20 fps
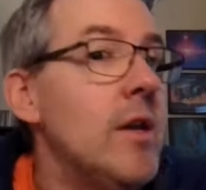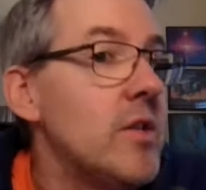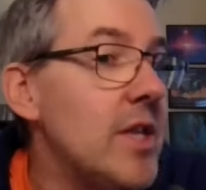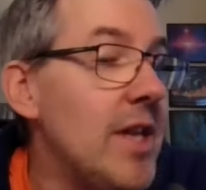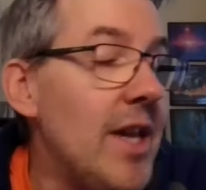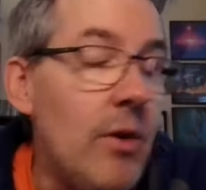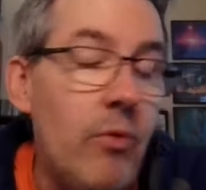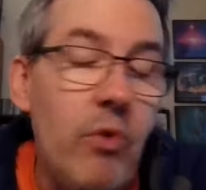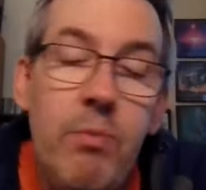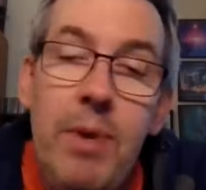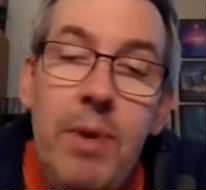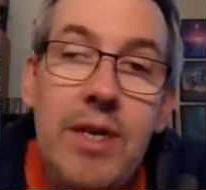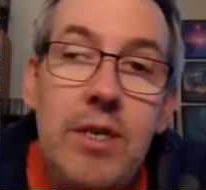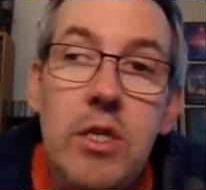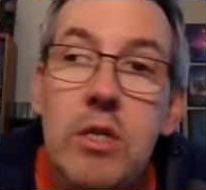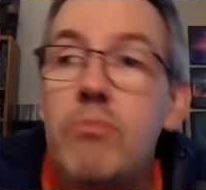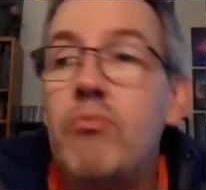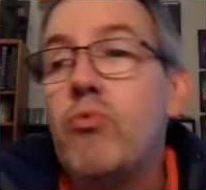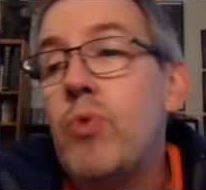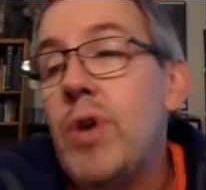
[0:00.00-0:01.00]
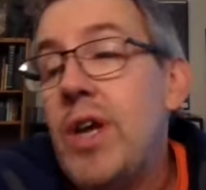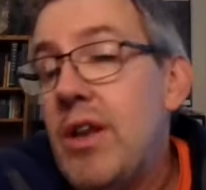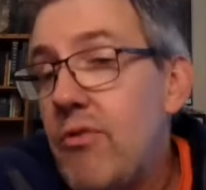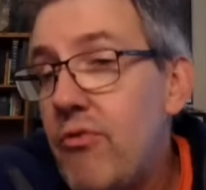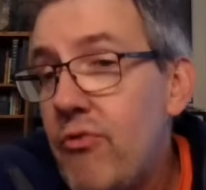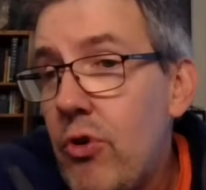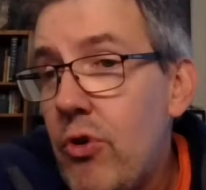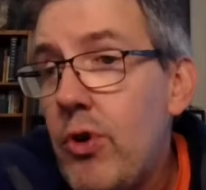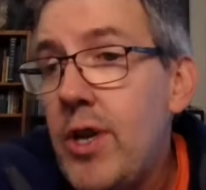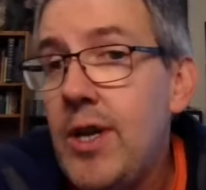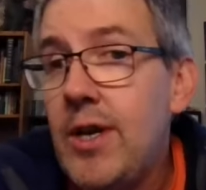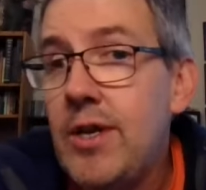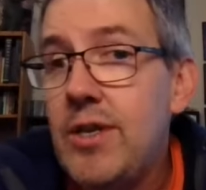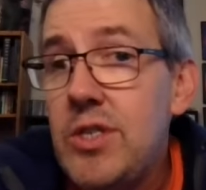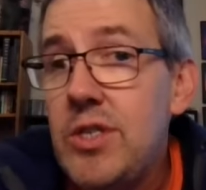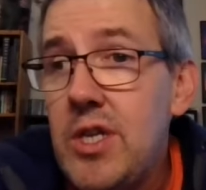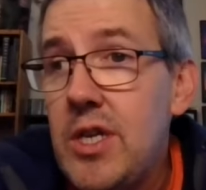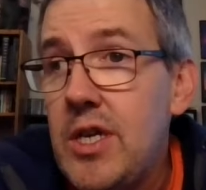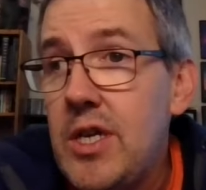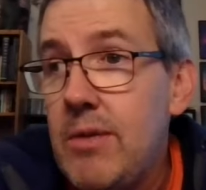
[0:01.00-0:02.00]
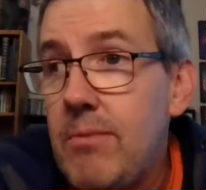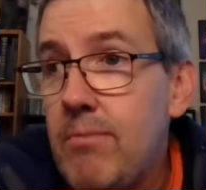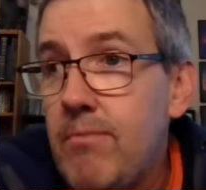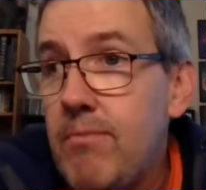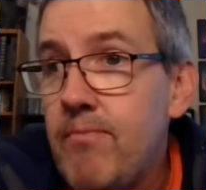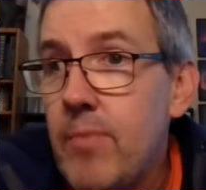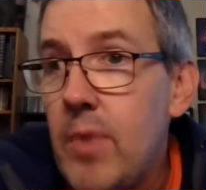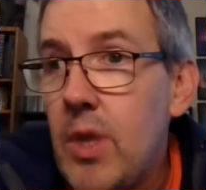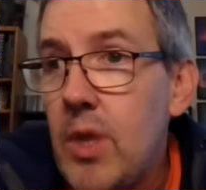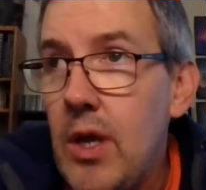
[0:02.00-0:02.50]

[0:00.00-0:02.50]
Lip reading: So yeah, we packed up. We had a very nice time.